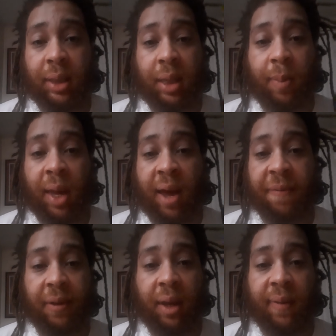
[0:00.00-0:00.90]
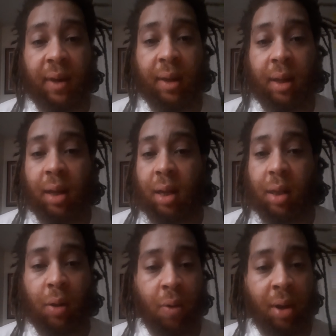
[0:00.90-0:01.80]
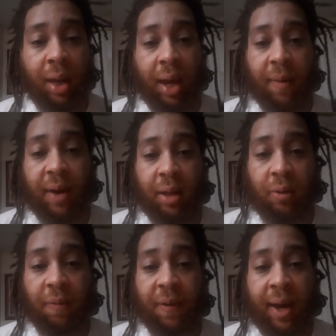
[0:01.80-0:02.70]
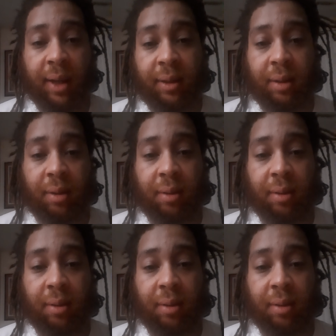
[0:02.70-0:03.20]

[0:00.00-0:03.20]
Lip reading: send me an affidavit, the lawyer can't raise new facts.